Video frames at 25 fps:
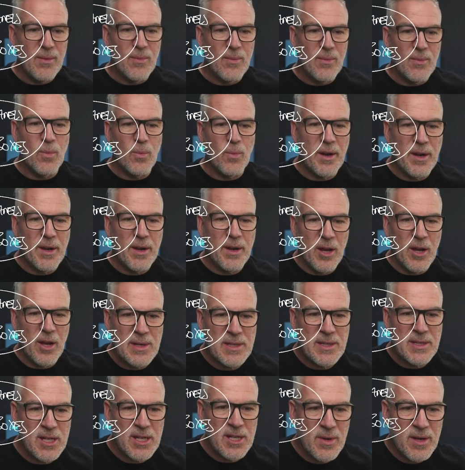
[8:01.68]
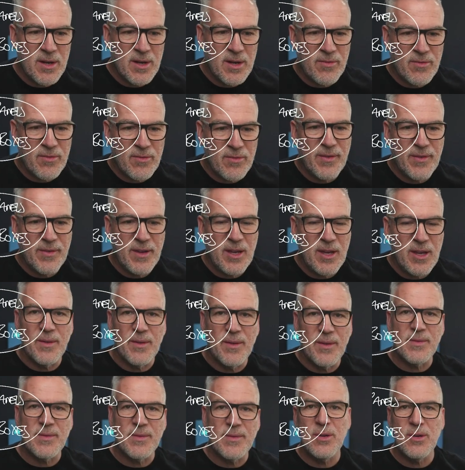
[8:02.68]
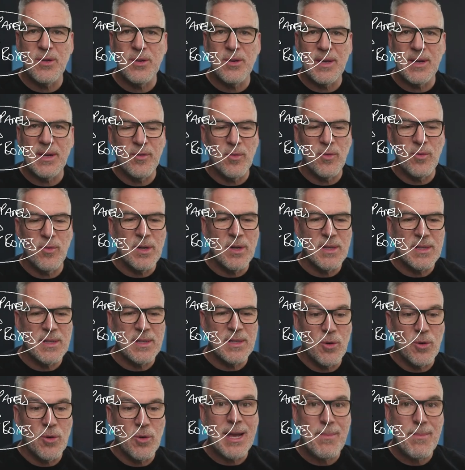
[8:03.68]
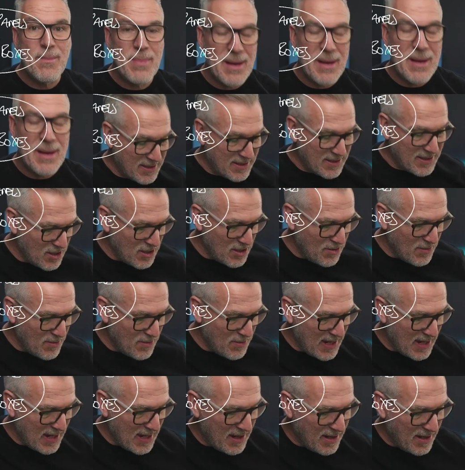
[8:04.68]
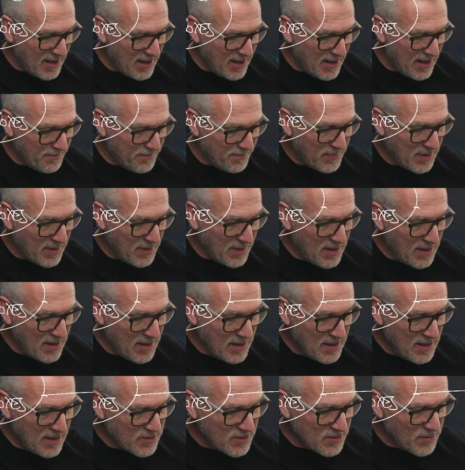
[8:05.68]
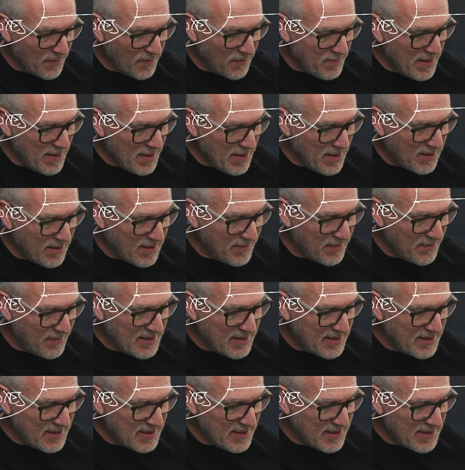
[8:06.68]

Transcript: why don't we do a review of two different ones? Or maybe let's do a... So off the back of